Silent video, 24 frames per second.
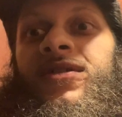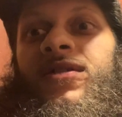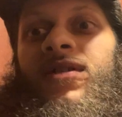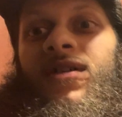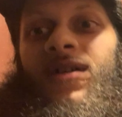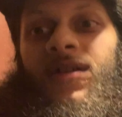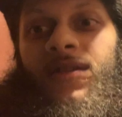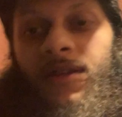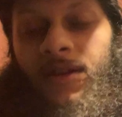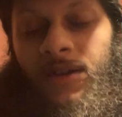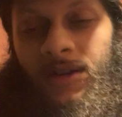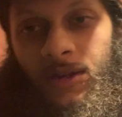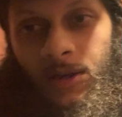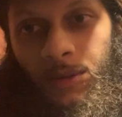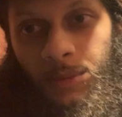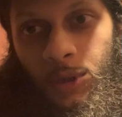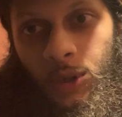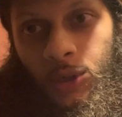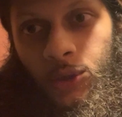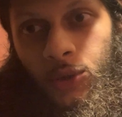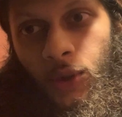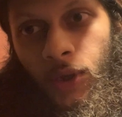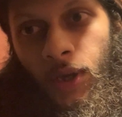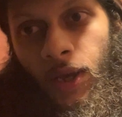And then coming
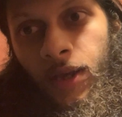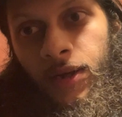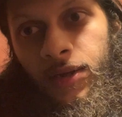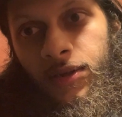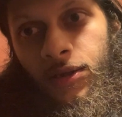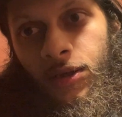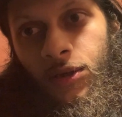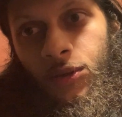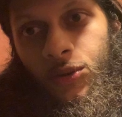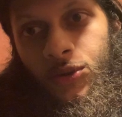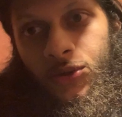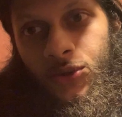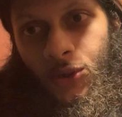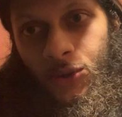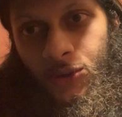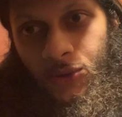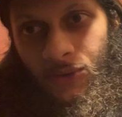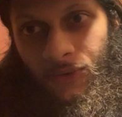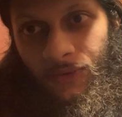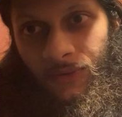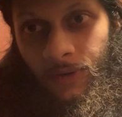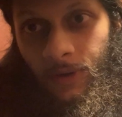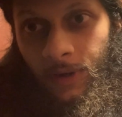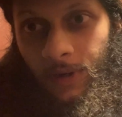to Canada was
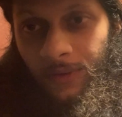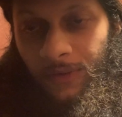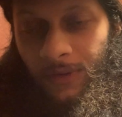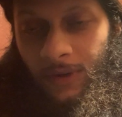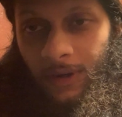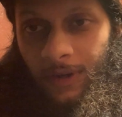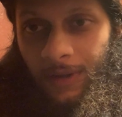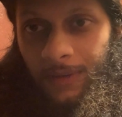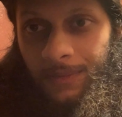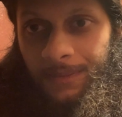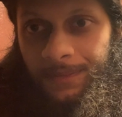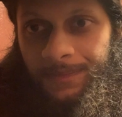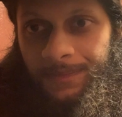also very, very